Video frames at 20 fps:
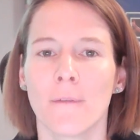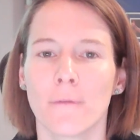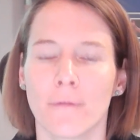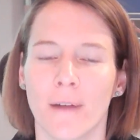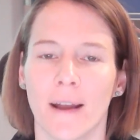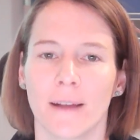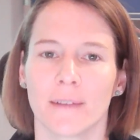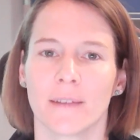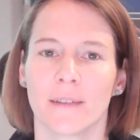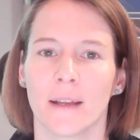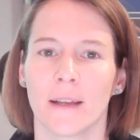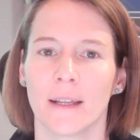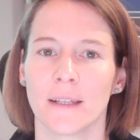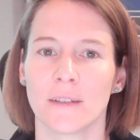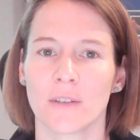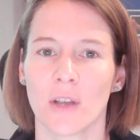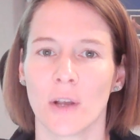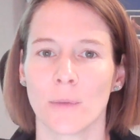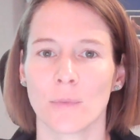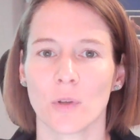factor
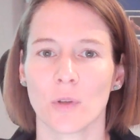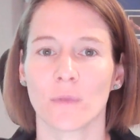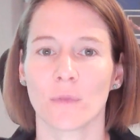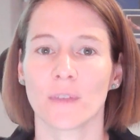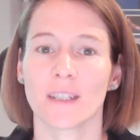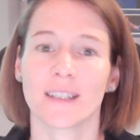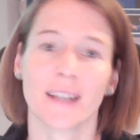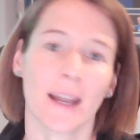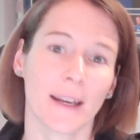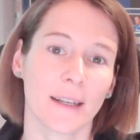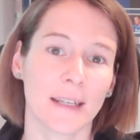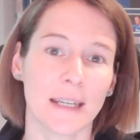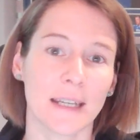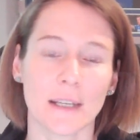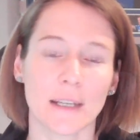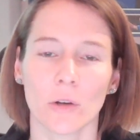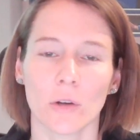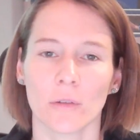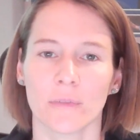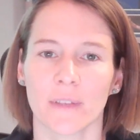in terms of the
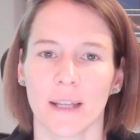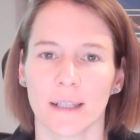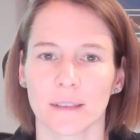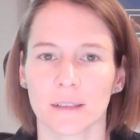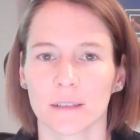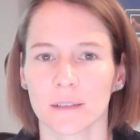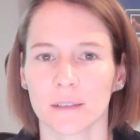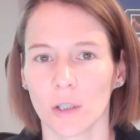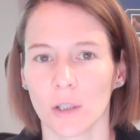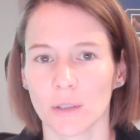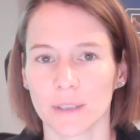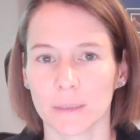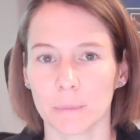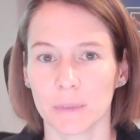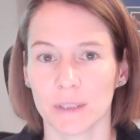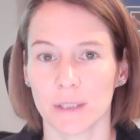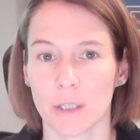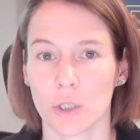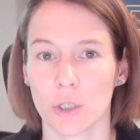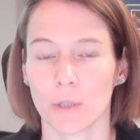technique of that starting
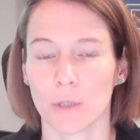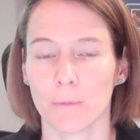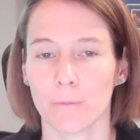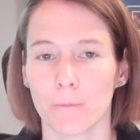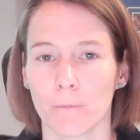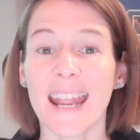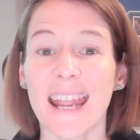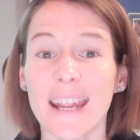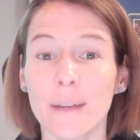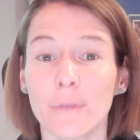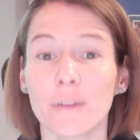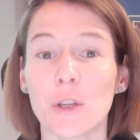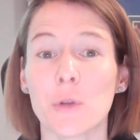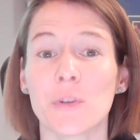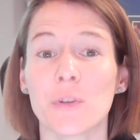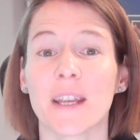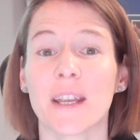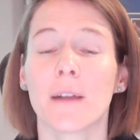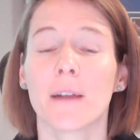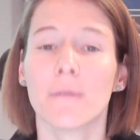position if
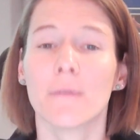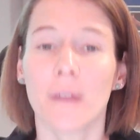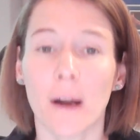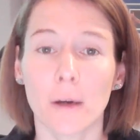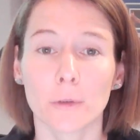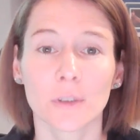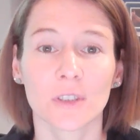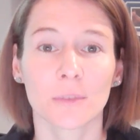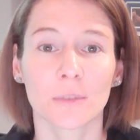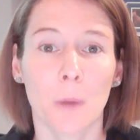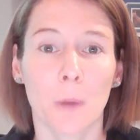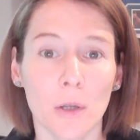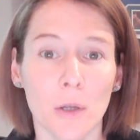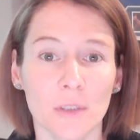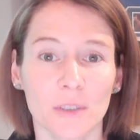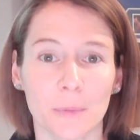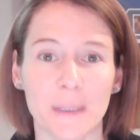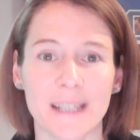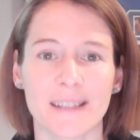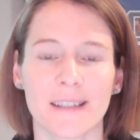using VALD
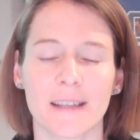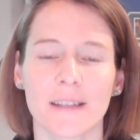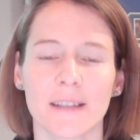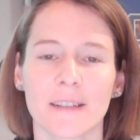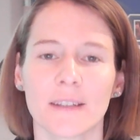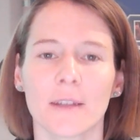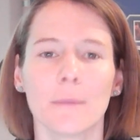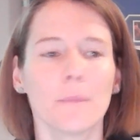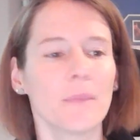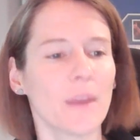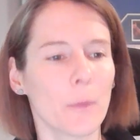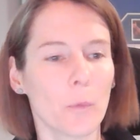Smart Speed system,